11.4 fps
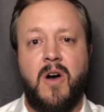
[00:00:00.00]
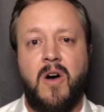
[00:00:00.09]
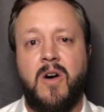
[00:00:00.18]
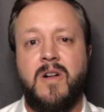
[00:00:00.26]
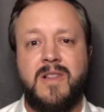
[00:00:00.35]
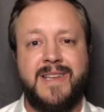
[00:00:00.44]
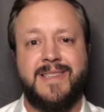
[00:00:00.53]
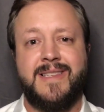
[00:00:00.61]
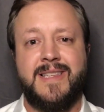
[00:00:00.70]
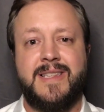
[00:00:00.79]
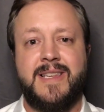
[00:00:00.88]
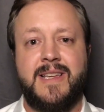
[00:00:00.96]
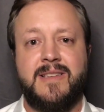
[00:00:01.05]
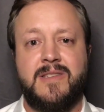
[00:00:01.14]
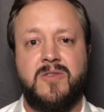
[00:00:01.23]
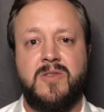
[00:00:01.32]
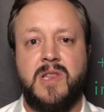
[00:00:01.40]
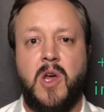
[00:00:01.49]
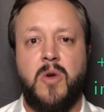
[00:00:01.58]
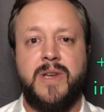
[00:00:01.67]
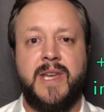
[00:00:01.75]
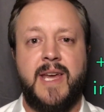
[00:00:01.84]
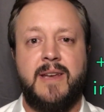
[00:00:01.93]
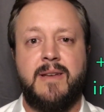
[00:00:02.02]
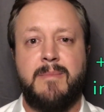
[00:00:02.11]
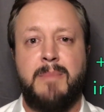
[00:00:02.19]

all existing student loan debt,